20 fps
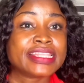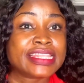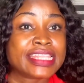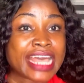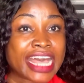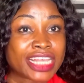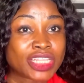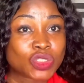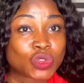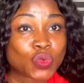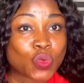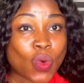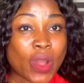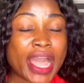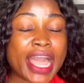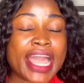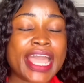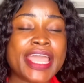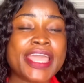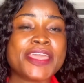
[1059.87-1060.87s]
that's
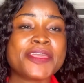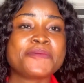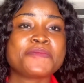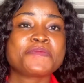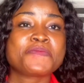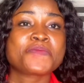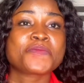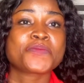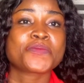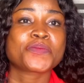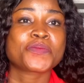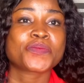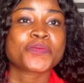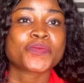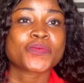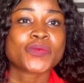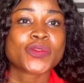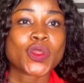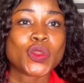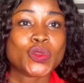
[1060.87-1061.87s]
why
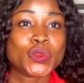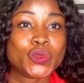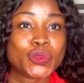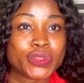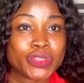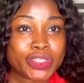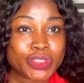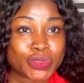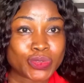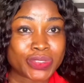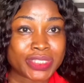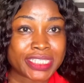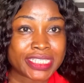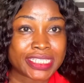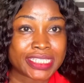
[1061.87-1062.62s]
you need to